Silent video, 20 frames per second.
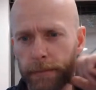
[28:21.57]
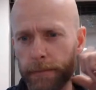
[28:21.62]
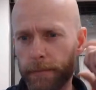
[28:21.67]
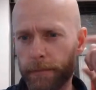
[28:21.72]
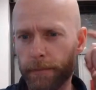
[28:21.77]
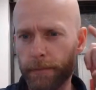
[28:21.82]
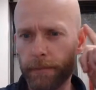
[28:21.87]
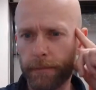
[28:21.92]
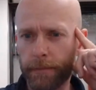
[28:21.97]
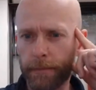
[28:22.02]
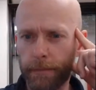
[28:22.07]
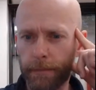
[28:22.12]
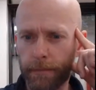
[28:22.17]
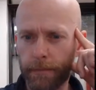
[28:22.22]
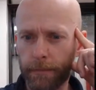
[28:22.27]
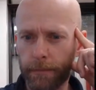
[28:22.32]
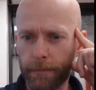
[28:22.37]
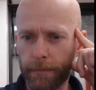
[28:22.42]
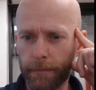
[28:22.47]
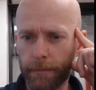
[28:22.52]

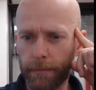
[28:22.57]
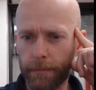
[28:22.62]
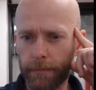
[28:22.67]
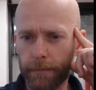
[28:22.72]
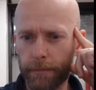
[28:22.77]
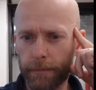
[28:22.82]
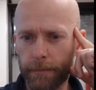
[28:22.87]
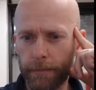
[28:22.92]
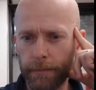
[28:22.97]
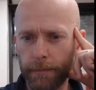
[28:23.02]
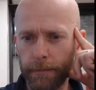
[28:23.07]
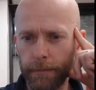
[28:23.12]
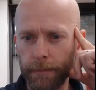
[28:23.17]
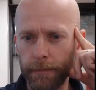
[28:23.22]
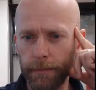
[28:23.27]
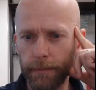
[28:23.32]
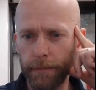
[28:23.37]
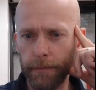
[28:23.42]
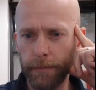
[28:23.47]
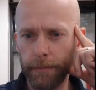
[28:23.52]

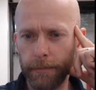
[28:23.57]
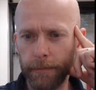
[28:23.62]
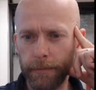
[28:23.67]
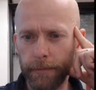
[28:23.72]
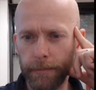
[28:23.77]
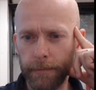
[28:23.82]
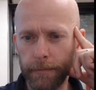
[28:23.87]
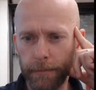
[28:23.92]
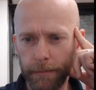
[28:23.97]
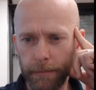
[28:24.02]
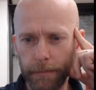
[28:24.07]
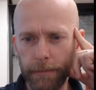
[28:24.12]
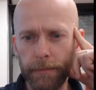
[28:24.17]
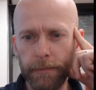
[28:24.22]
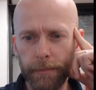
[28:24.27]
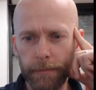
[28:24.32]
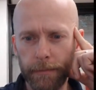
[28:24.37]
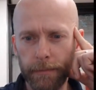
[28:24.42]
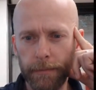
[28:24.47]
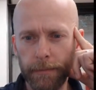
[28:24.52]

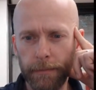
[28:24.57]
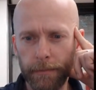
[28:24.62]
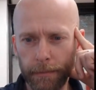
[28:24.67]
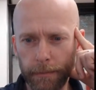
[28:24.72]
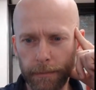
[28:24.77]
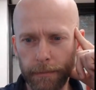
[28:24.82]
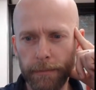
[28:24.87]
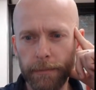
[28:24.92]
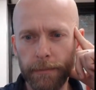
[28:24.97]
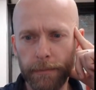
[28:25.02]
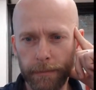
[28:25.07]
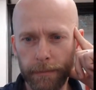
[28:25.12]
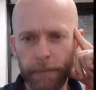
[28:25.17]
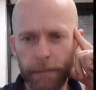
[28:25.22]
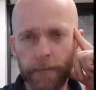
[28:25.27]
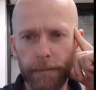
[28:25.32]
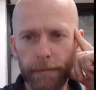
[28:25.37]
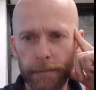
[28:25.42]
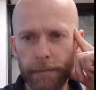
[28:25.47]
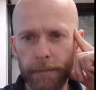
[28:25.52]

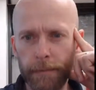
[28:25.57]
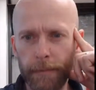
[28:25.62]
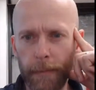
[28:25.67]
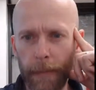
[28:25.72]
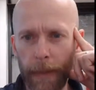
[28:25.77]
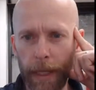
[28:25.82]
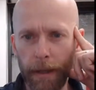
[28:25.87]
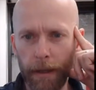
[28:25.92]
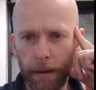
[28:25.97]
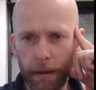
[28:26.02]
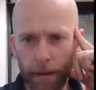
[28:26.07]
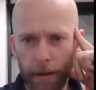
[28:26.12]
(not speaking)